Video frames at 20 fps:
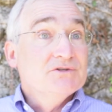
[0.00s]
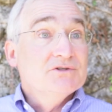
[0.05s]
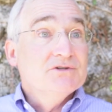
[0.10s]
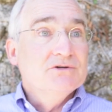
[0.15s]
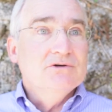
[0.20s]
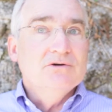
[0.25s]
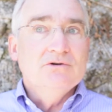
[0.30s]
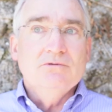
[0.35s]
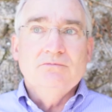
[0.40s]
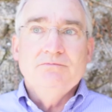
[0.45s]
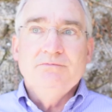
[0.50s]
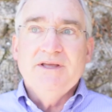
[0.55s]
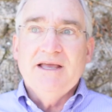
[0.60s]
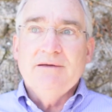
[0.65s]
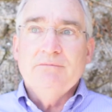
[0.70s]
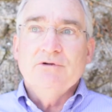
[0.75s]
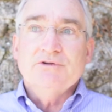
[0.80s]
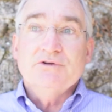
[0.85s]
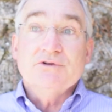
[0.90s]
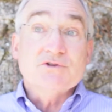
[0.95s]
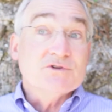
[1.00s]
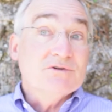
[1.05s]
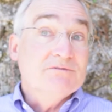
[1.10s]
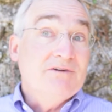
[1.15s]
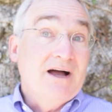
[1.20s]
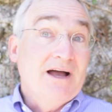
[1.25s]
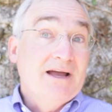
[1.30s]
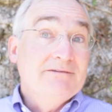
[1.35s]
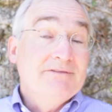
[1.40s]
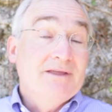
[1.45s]
to be able to
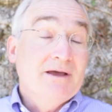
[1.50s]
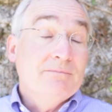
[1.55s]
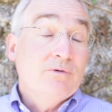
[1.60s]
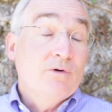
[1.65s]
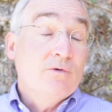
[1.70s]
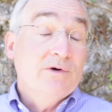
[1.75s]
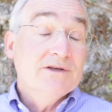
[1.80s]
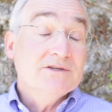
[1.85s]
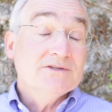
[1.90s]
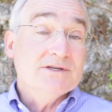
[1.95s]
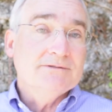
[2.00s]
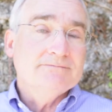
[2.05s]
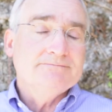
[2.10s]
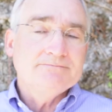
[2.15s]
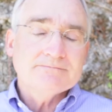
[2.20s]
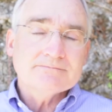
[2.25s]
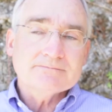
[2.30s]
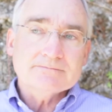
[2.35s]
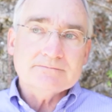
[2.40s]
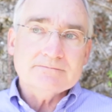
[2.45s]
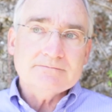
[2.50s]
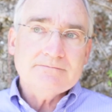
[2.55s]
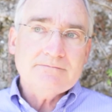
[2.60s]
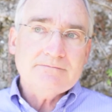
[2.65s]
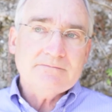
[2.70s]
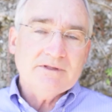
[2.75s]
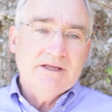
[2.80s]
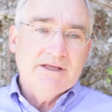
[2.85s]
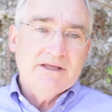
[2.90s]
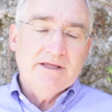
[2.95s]
survive that poison.
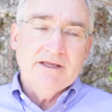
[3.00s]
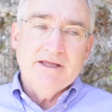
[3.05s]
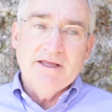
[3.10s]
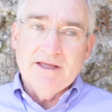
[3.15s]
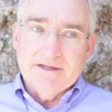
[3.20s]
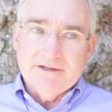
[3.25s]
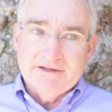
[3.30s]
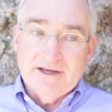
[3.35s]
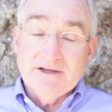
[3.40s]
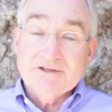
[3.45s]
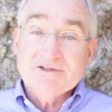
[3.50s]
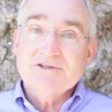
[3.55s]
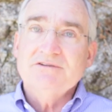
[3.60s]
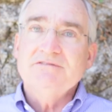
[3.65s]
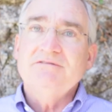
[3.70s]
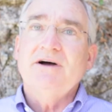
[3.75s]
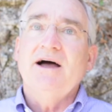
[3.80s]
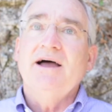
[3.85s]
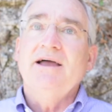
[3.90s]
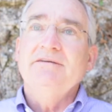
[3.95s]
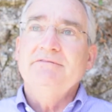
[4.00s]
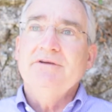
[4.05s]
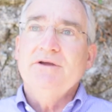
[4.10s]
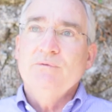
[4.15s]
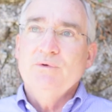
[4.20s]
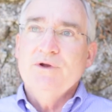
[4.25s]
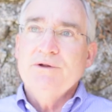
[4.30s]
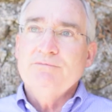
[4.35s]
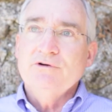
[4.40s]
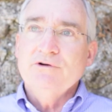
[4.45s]
It does survive. It
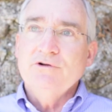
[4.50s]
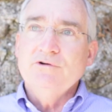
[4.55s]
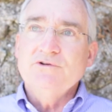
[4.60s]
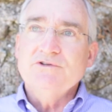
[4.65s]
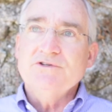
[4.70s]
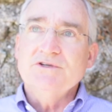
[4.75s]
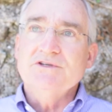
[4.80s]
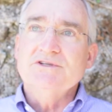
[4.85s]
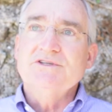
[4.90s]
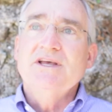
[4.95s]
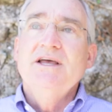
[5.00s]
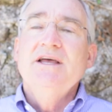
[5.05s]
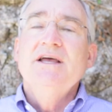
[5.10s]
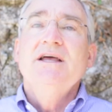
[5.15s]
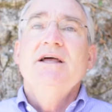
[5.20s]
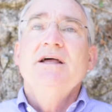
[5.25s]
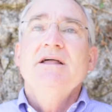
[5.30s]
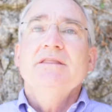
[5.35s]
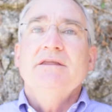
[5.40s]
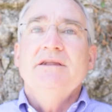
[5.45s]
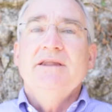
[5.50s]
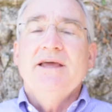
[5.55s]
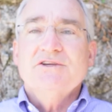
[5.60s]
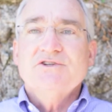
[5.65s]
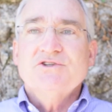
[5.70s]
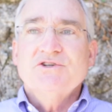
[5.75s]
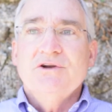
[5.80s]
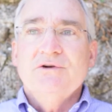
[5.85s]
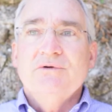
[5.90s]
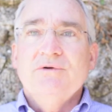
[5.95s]
reproduces. The next
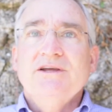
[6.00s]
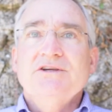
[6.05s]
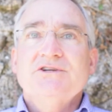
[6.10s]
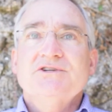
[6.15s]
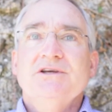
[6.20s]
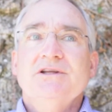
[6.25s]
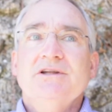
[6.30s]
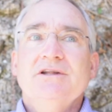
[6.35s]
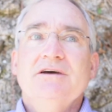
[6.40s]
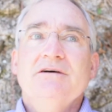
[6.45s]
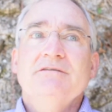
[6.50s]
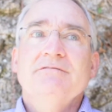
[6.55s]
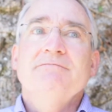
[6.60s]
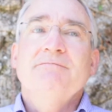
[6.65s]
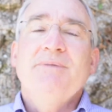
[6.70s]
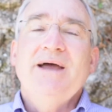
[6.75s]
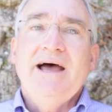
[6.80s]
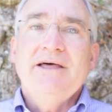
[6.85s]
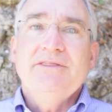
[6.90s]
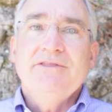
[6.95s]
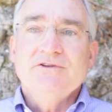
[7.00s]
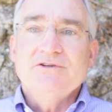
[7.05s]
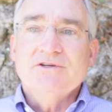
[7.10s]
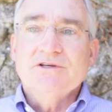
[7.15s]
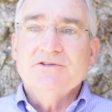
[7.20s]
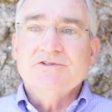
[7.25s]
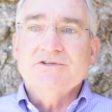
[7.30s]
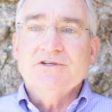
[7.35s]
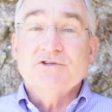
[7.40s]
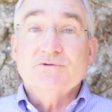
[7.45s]
generation of
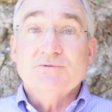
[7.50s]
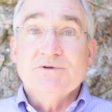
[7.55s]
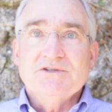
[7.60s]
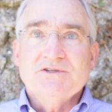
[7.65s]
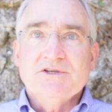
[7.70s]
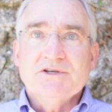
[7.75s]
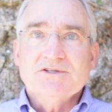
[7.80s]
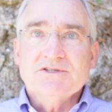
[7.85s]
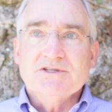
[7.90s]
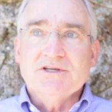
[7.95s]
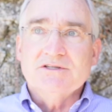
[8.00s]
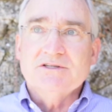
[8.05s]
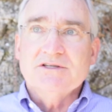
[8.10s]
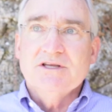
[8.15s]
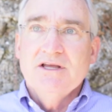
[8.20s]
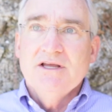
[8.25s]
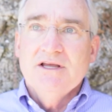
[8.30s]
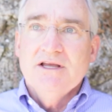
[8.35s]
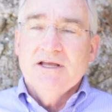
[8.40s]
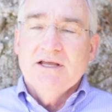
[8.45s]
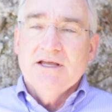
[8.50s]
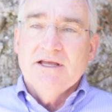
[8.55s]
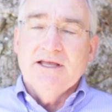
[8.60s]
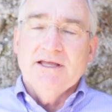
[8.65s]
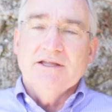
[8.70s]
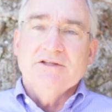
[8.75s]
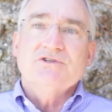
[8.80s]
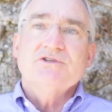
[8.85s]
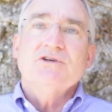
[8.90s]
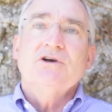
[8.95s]
pathogens is resistant,
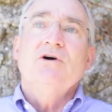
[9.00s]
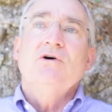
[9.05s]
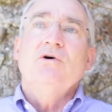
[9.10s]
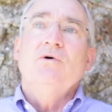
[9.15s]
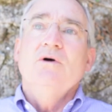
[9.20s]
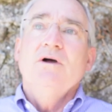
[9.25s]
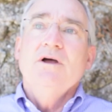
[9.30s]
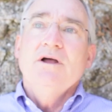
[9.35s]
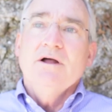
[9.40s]
and so